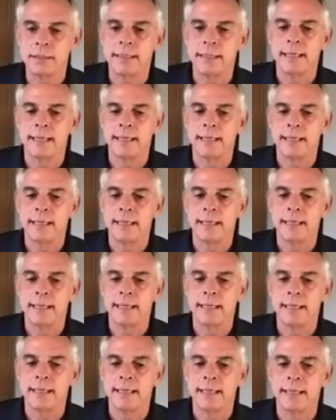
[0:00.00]
I have
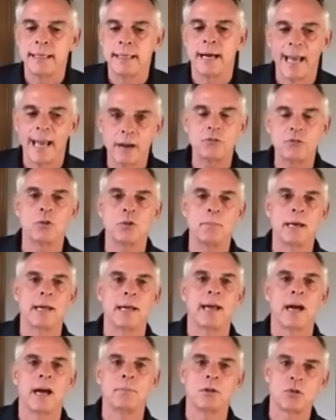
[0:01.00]
to admit, I've been
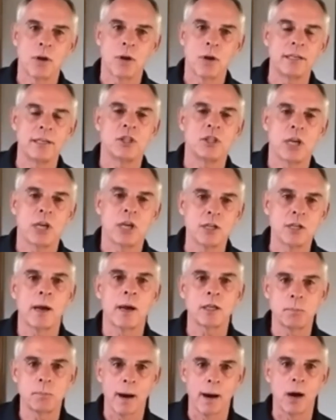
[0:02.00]
trying to change my
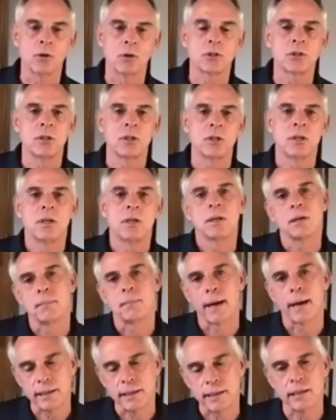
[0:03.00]
spouse, my
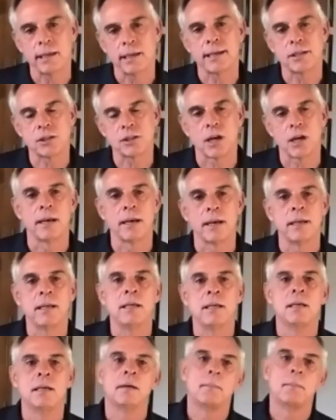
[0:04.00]
teenage son,
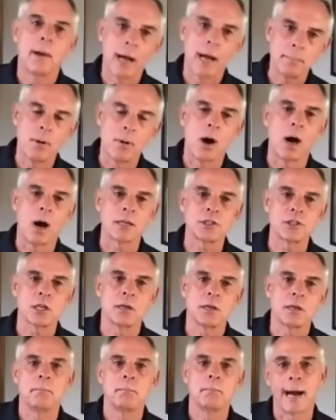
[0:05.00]
my boss,
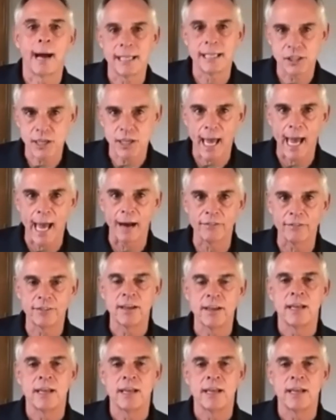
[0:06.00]
my staff.